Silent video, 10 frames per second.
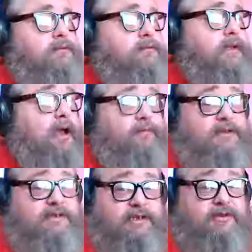Now, if
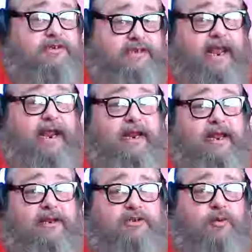it's still
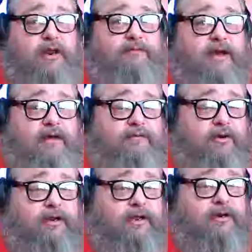standing in 25,
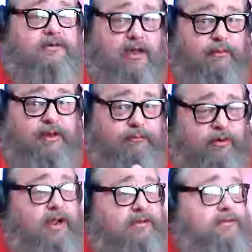30 years, I'll be
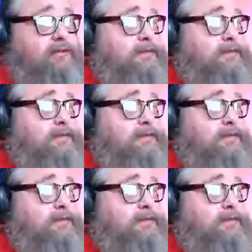impressed.